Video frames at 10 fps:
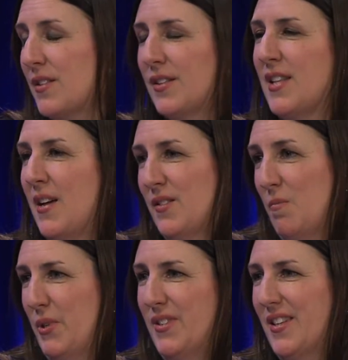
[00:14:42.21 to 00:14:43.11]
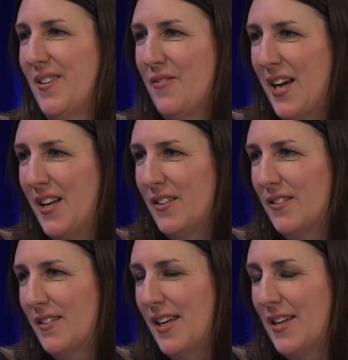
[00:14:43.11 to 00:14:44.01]
six thousand bills that get mm -hmm. filed,
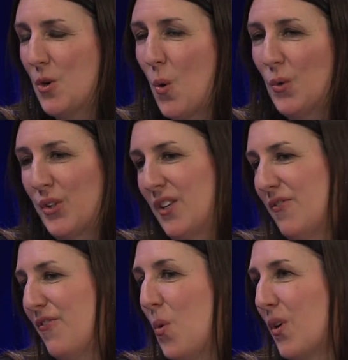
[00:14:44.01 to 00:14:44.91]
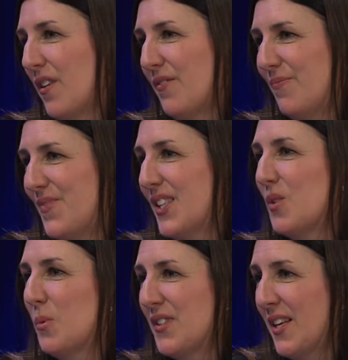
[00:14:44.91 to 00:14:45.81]
and only four to
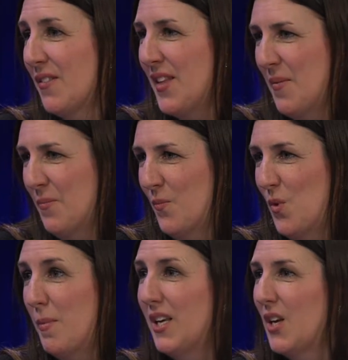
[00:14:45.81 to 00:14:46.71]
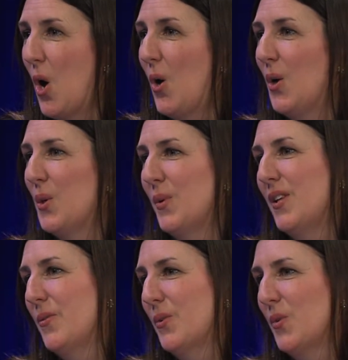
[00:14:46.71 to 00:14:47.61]
six percent of them will make it all the way
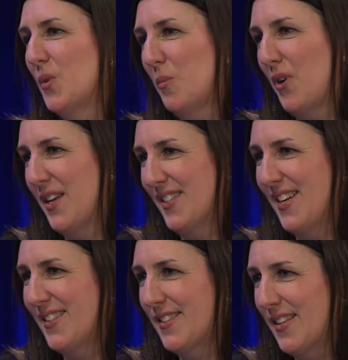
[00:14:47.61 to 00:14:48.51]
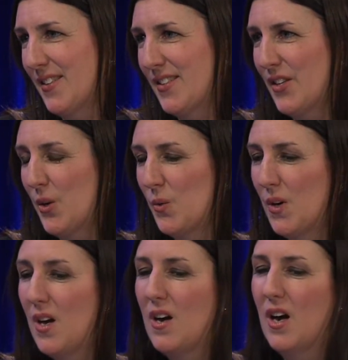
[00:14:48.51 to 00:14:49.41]
through the process. Right. And right. so
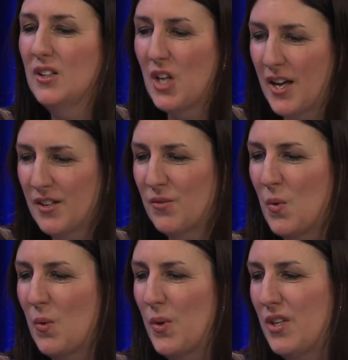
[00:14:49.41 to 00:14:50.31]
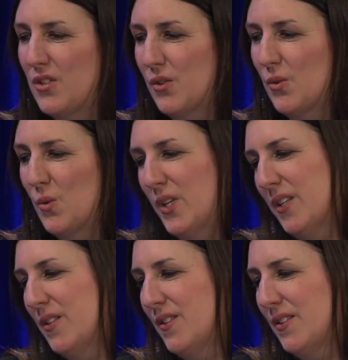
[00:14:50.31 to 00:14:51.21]
a lot of what we do
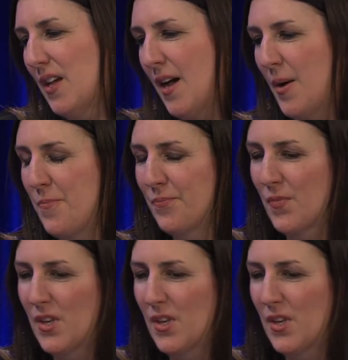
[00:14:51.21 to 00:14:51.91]
is. Um,